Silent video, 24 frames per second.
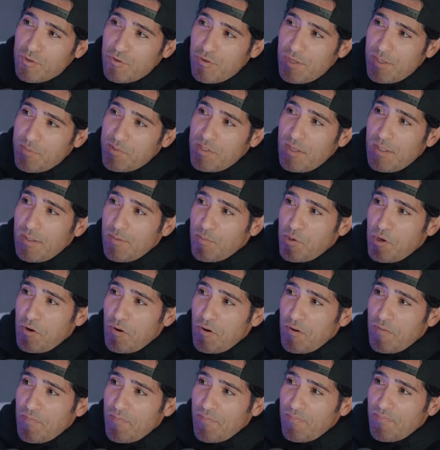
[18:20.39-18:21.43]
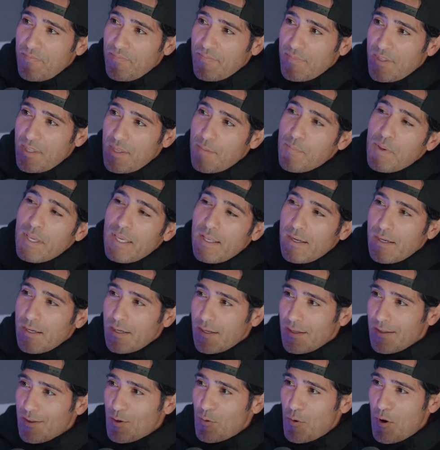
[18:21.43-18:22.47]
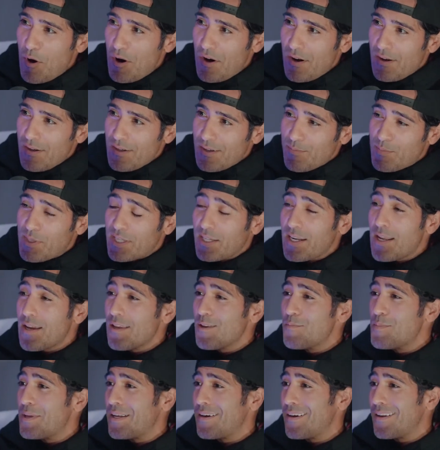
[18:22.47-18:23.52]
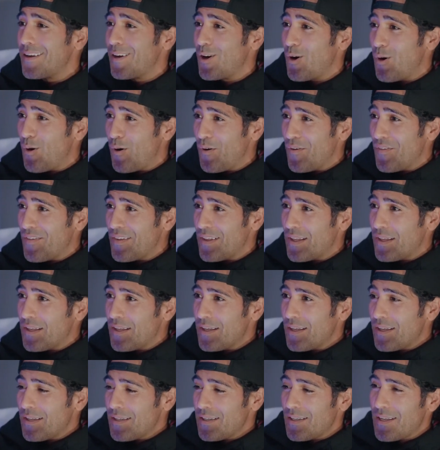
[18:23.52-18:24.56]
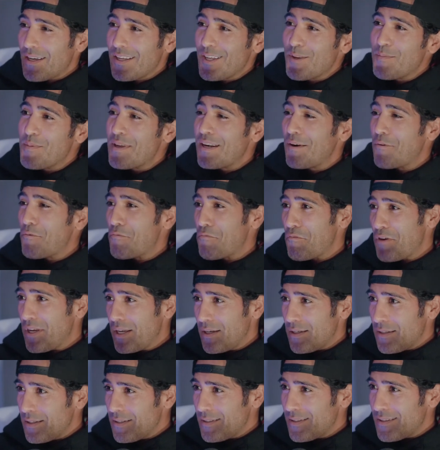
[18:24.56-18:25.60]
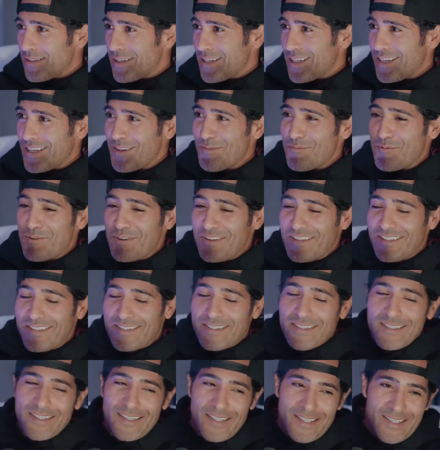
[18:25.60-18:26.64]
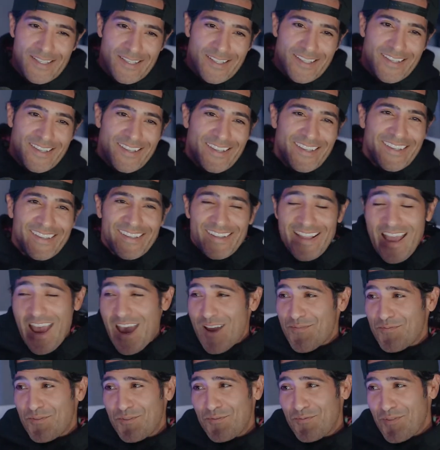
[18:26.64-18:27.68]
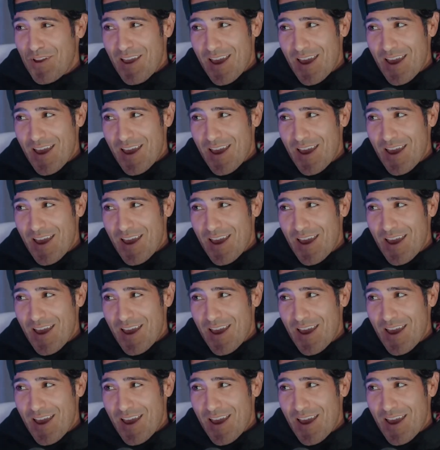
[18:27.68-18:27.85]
dreams on the mural. And they painted it on the wall. I'm like, now you made it a goal. Now you made it real. Cheers. And it was after